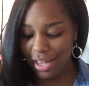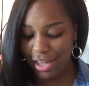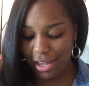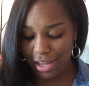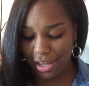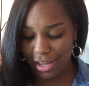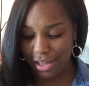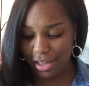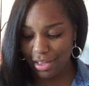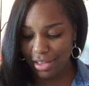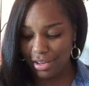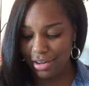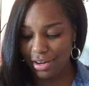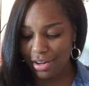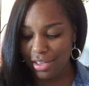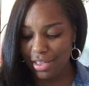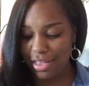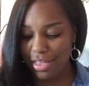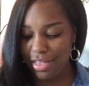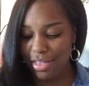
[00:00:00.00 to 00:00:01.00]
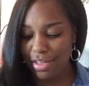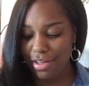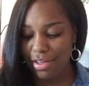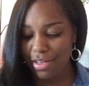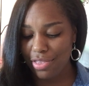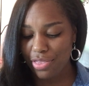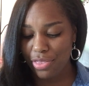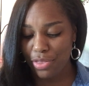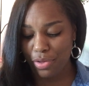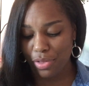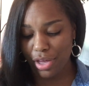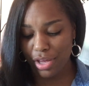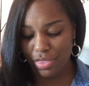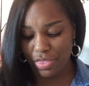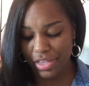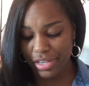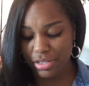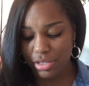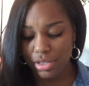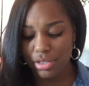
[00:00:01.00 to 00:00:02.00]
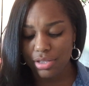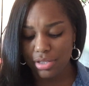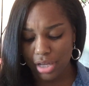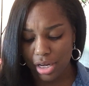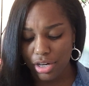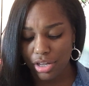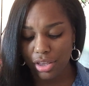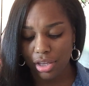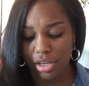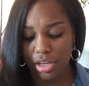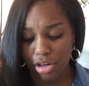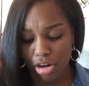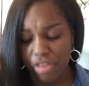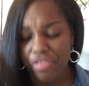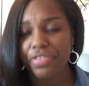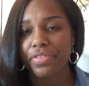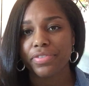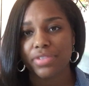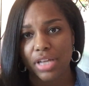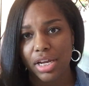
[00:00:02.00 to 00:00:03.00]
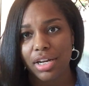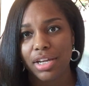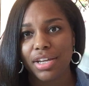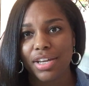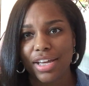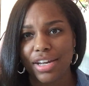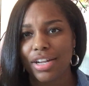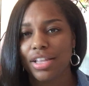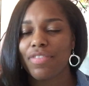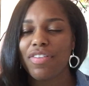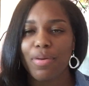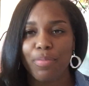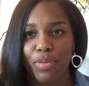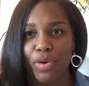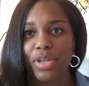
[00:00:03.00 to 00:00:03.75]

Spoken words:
And they're like, this is Sunny. Get off of Sunny. And I love how